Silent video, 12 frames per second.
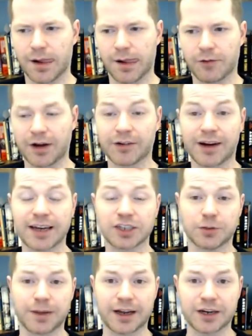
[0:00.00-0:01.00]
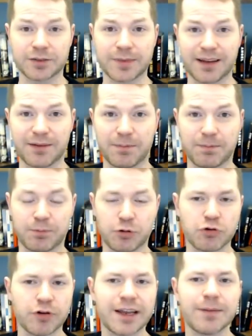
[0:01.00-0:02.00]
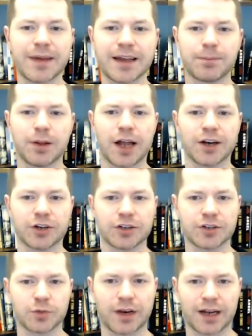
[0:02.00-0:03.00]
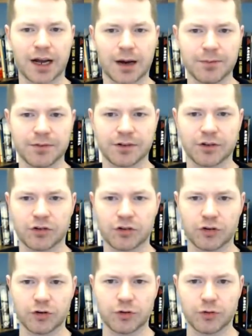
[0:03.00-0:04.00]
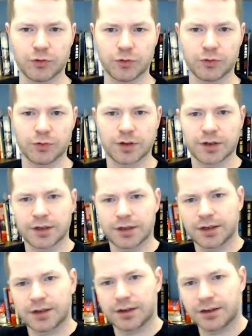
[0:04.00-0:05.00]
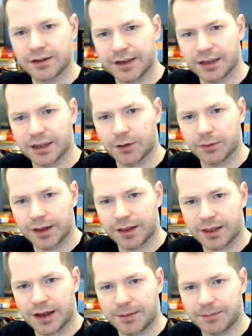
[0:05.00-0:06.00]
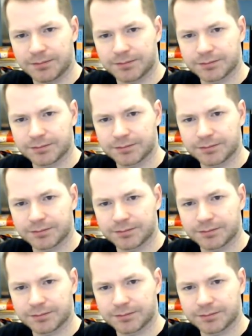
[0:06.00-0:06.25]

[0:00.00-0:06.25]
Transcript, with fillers: recreational players make pretty big blunders when it comes to dealing with. Um,